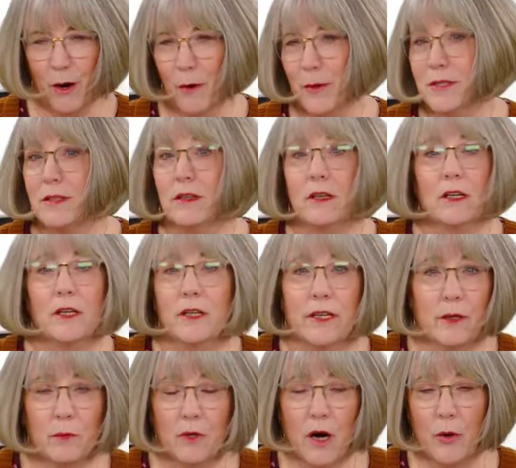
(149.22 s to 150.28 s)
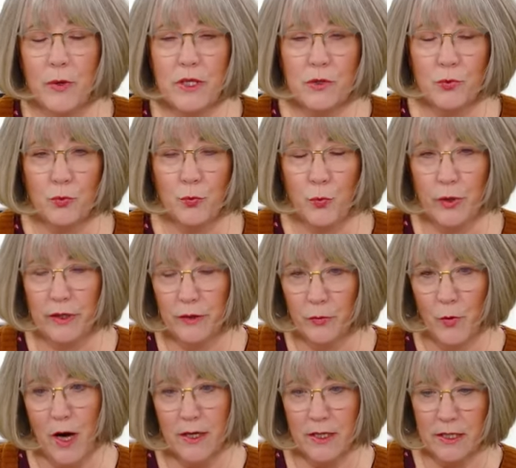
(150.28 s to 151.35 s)
are always in a hurry. We're always
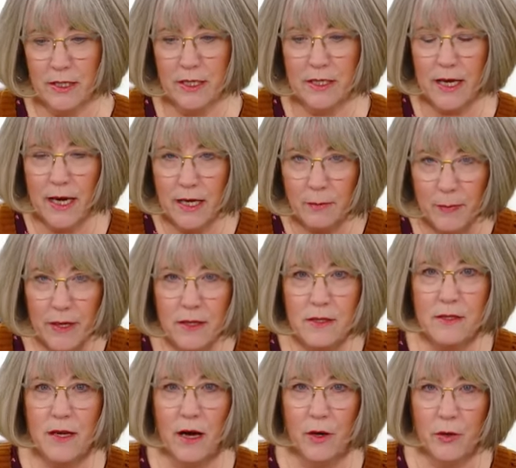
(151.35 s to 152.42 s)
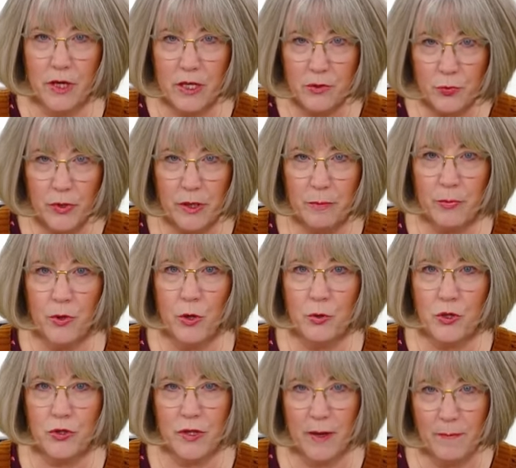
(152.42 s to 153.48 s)
wanting to take pins out as we
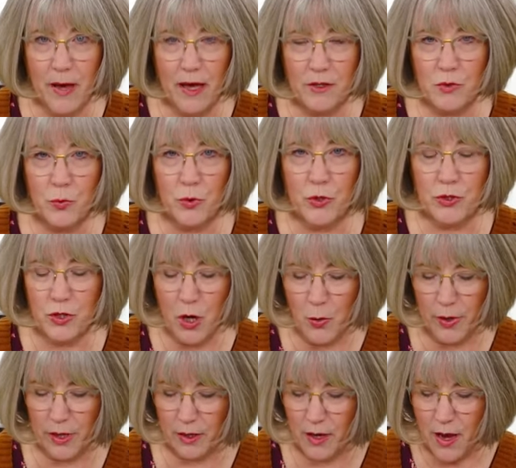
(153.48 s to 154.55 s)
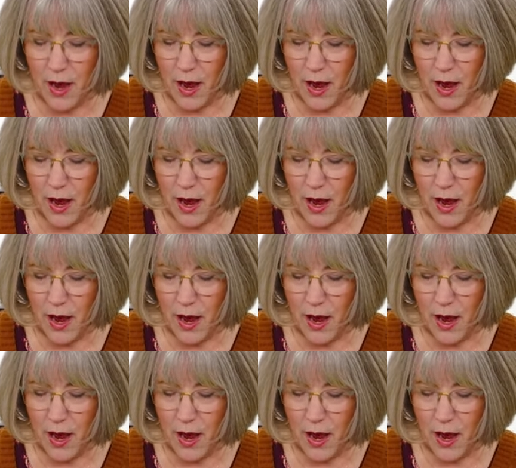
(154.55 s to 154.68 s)
approach them as we're sewing.